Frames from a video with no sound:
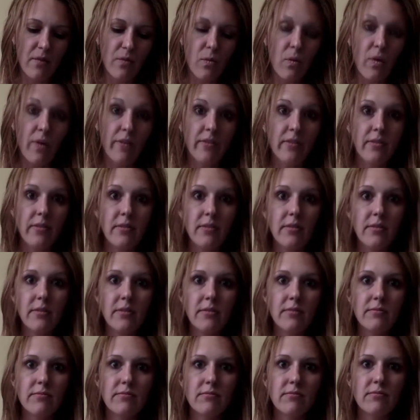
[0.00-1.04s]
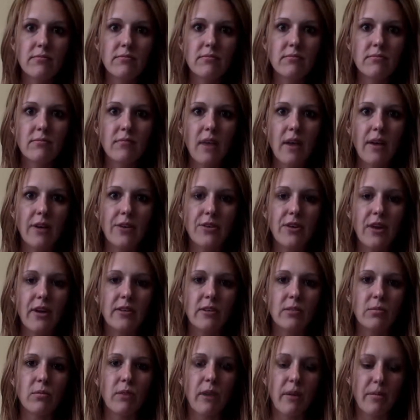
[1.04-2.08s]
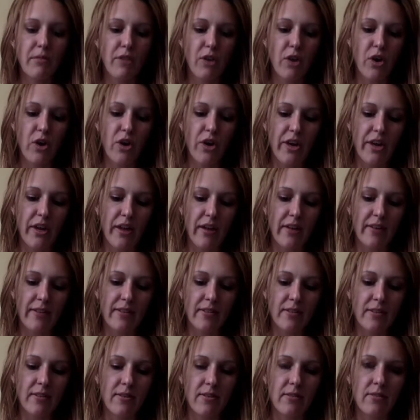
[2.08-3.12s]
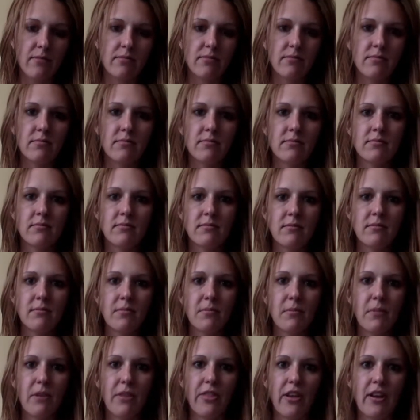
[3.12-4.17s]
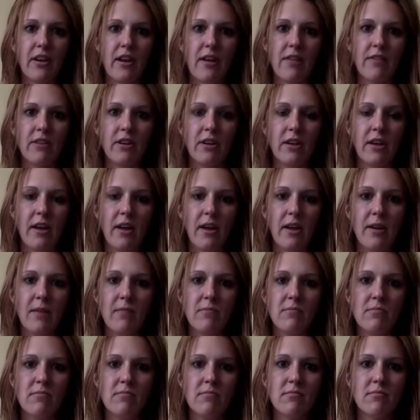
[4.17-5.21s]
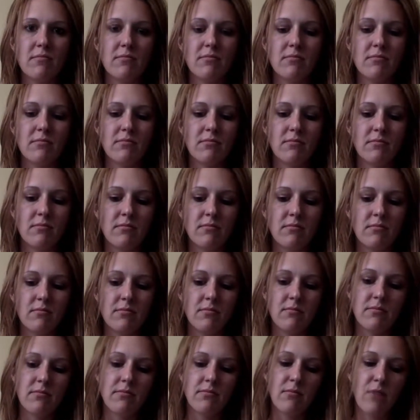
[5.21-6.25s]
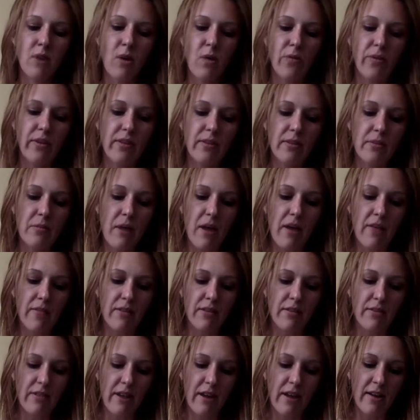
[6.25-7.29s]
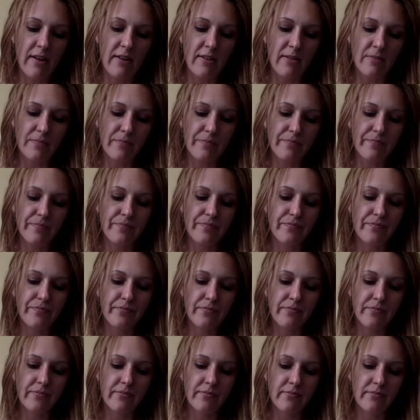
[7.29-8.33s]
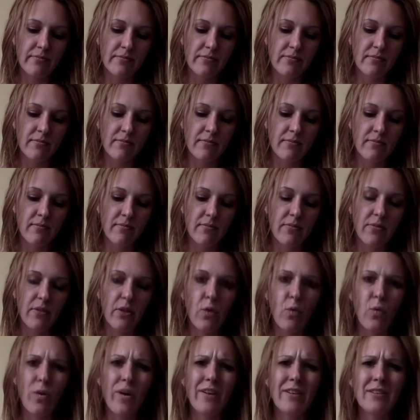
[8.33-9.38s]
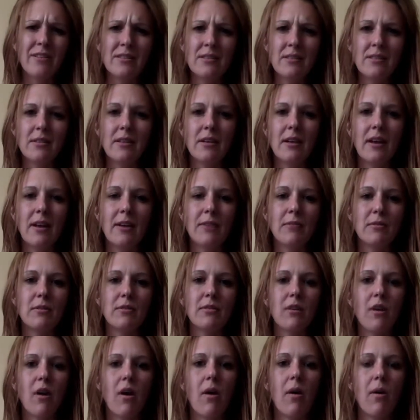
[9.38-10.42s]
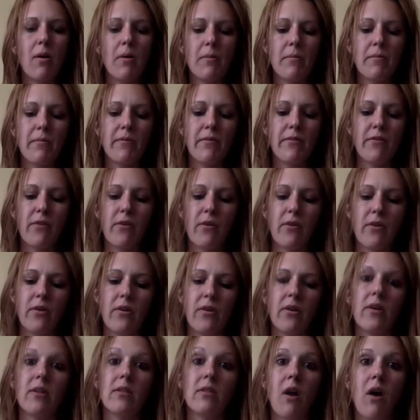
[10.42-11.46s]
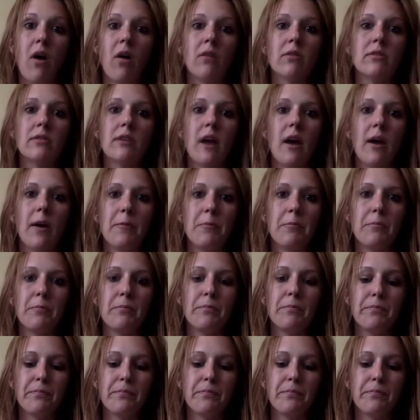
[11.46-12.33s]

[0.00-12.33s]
Once I tried to blame the hurricanes, but they never came, only some heavy rain. The wind had been calm for a long time.